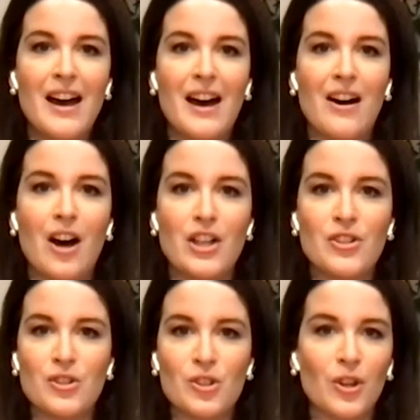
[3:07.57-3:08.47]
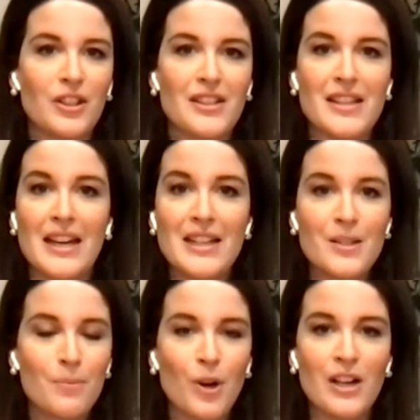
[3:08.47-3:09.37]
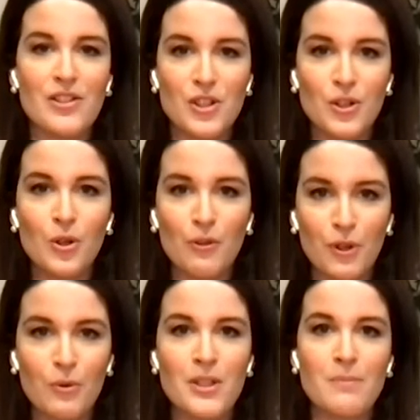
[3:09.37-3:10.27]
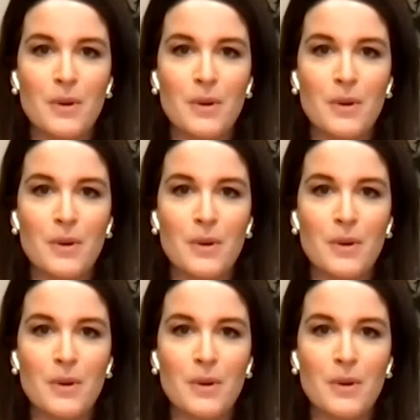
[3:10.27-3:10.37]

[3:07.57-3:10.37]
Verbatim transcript: Uh, I d- don't think it's any surprise to your viewers,